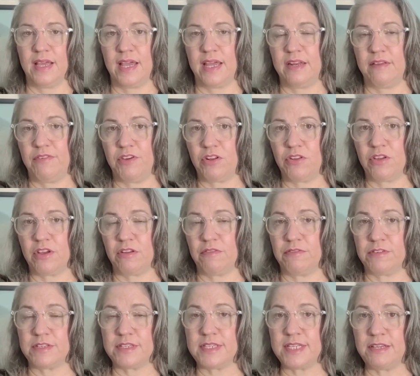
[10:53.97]
And if you're looking
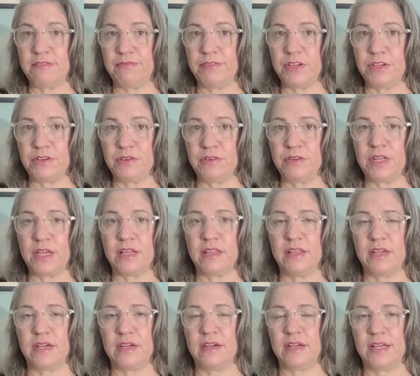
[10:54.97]
for seafood,
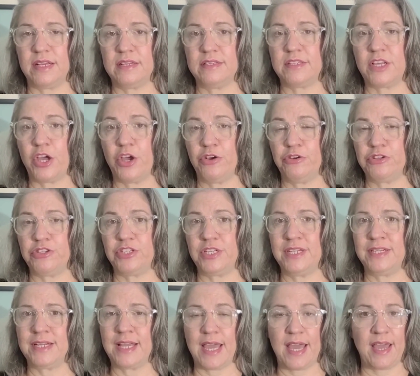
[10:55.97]
there is
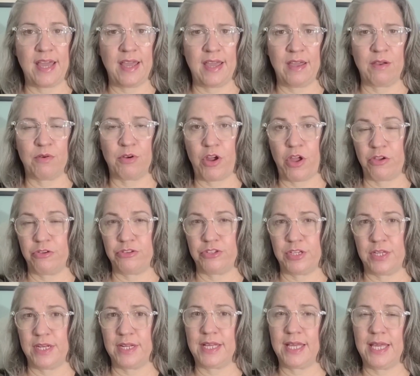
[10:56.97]
Ocean Cay or
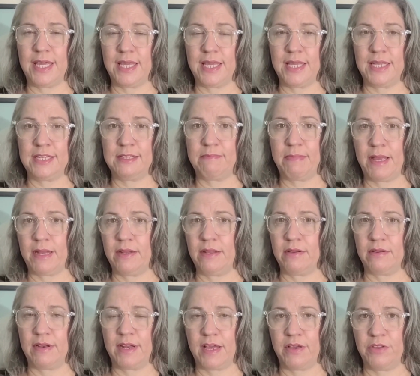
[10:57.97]
Ocean Key, depending
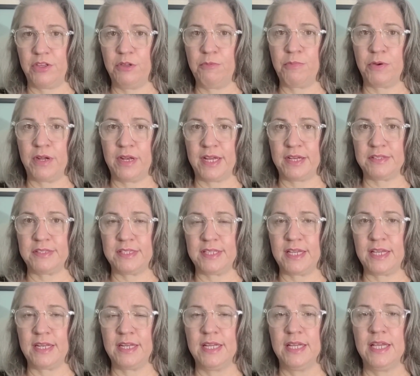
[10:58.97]
on how you pronounce
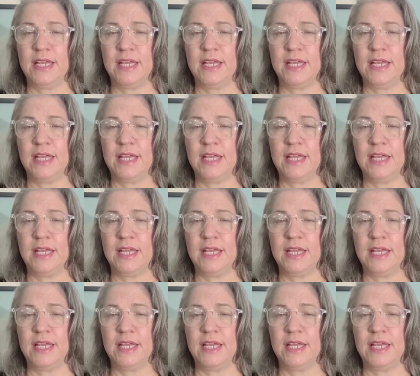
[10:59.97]
it.